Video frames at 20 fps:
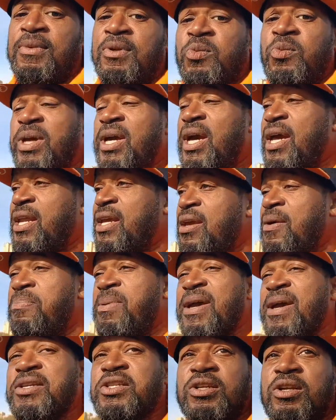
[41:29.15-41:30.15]
We got to get
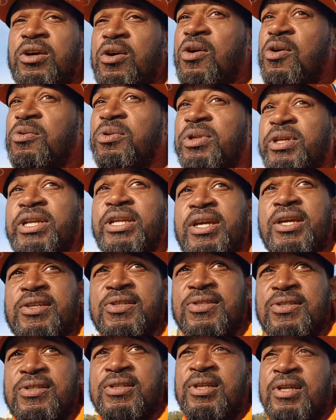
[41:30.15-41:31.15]
back to the
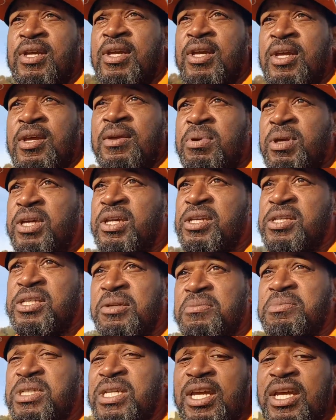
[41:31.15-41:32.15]
holiness, because
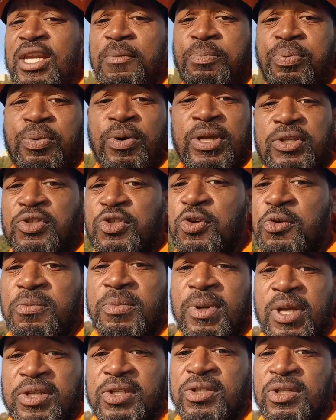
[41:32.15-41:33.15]
sometimes they putting too
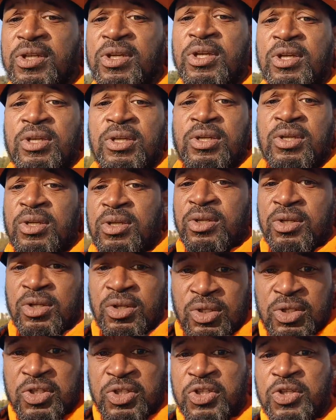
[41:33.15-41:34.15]
much
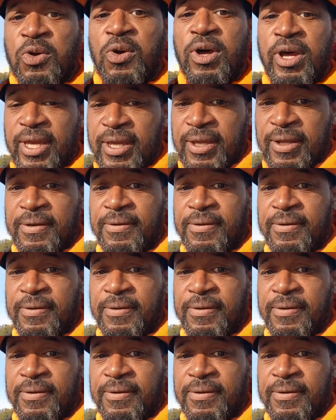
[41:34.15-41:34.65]
soy